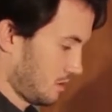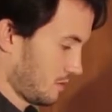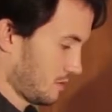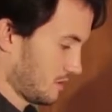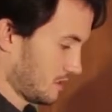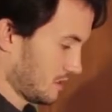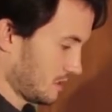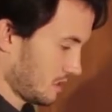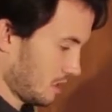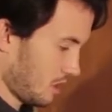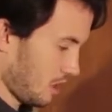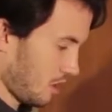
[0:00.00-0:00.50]

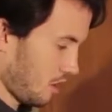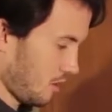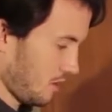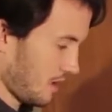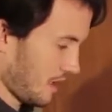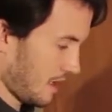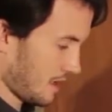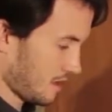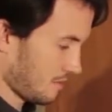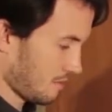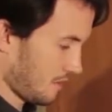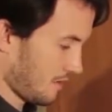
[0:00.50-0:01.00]

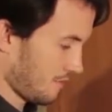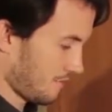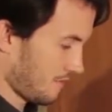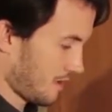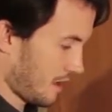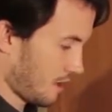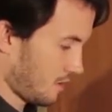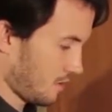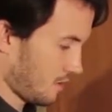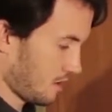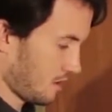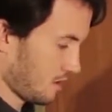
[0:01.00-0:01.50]
Slowly adding my
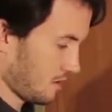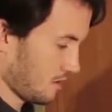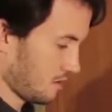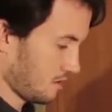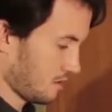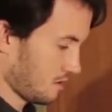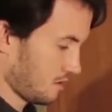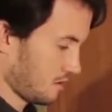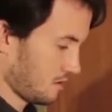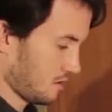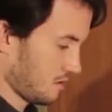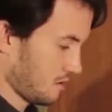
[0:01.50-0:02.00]
flour,
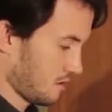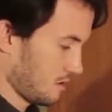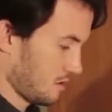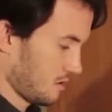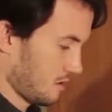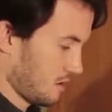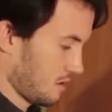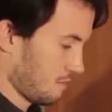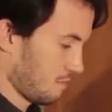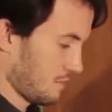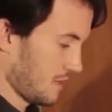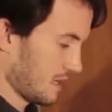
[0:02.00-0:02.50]

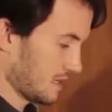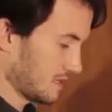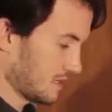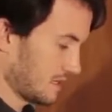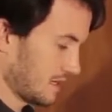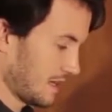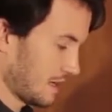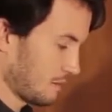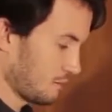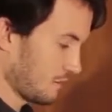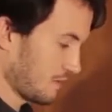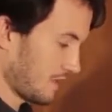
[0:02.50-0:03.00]

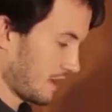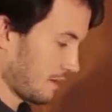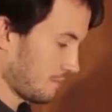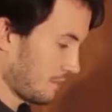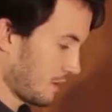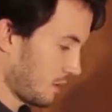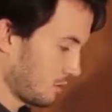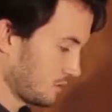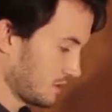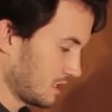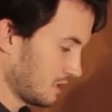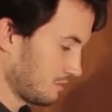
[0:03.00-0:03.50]
mixing it in with that
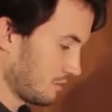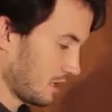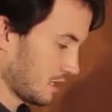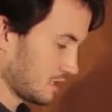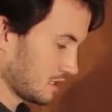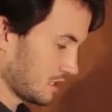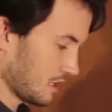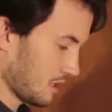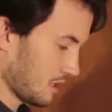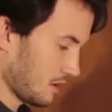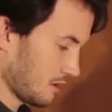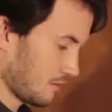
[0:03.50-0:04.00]
melted
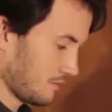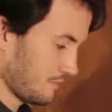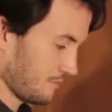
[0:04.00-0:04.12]
butter.